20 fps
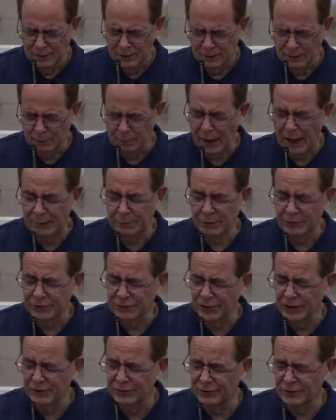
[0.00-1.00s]
The Bible
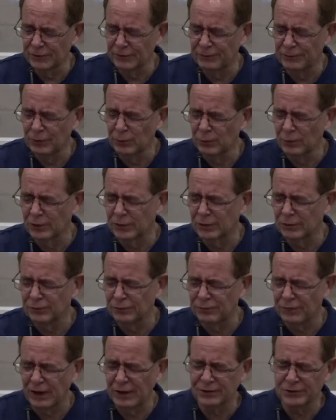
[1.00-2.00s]
says that if you will
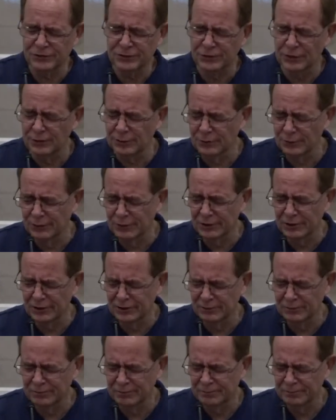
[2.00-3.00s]
confess the Lord,
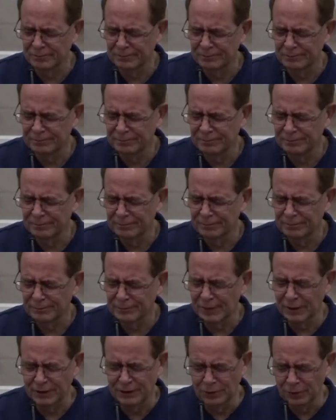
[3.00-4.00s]

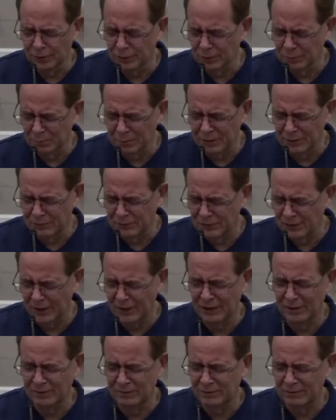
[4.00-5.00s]
that you can be
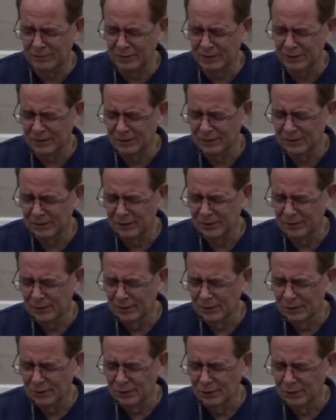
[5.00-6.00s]
saved.
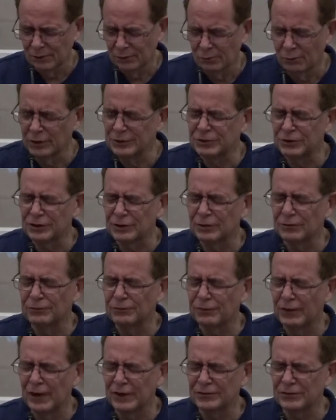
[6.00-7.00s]
Would you
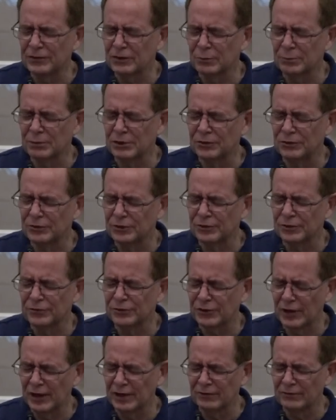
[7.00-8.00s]
confess Him as your
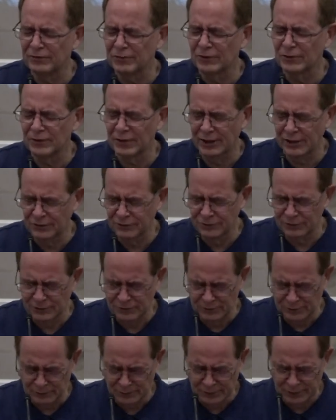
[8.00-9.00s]
Savior and as your
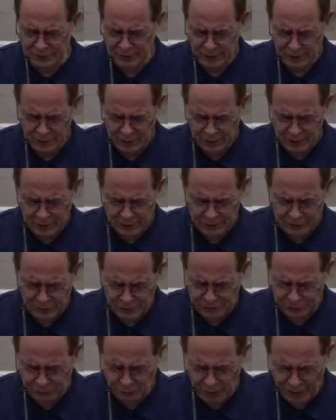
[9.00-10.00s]
Lord?
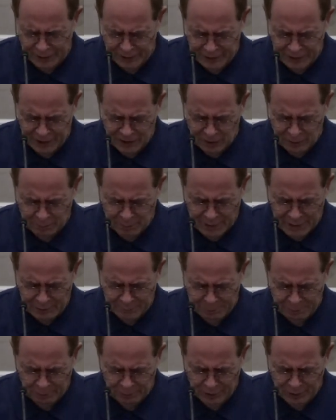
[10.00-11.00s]
Just right now by
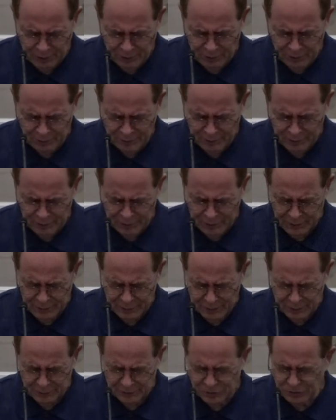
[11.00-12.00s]
prayer,
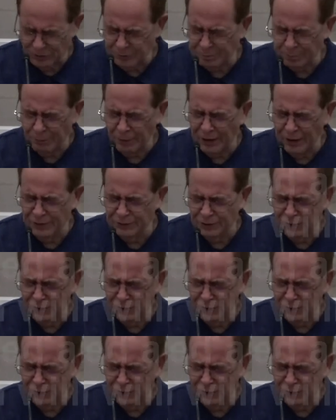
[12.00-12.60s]
just pray in